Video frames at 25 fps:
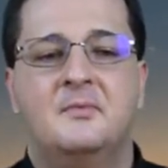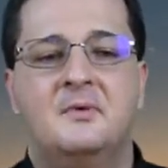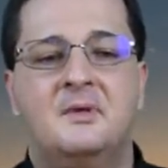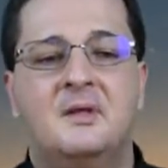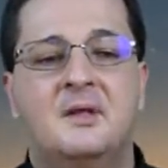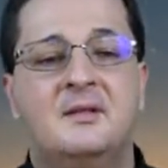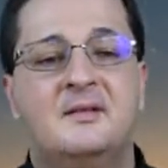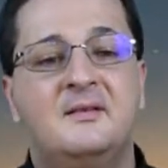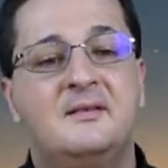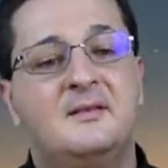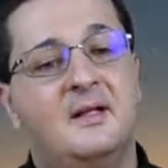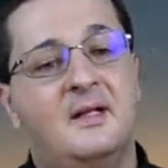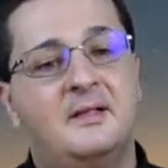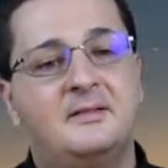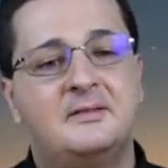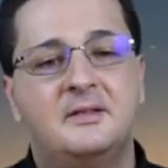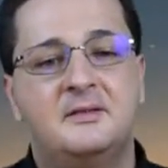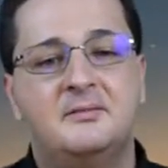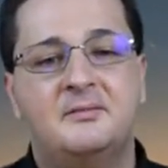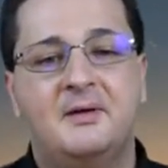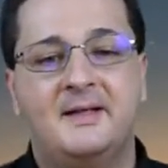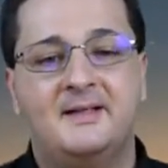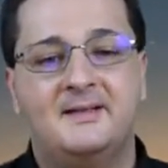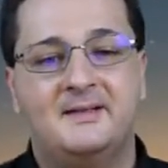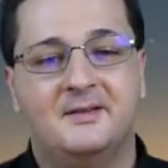This slightly
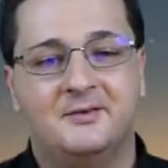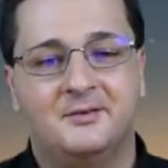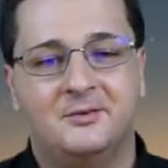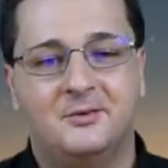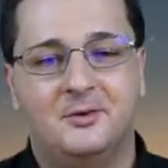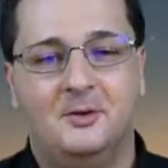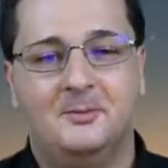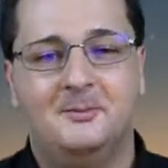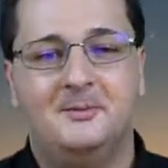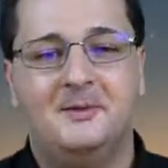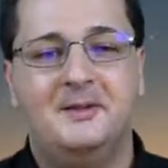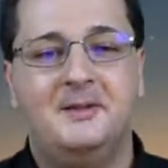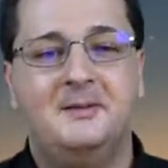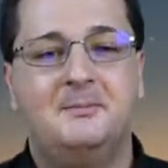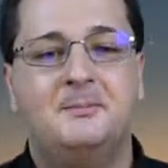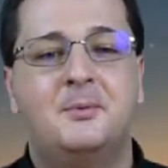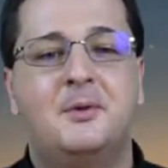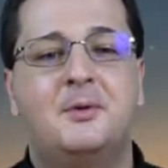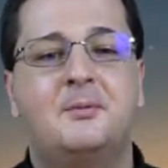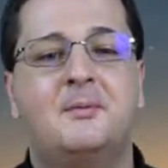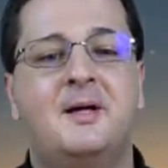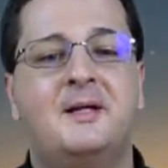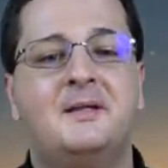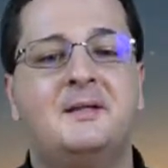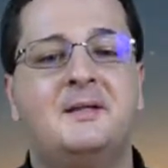wider survey
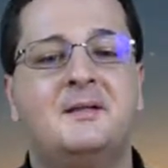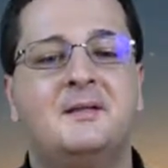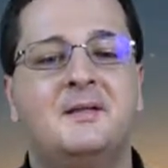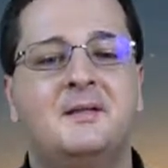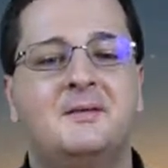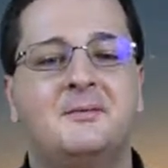provided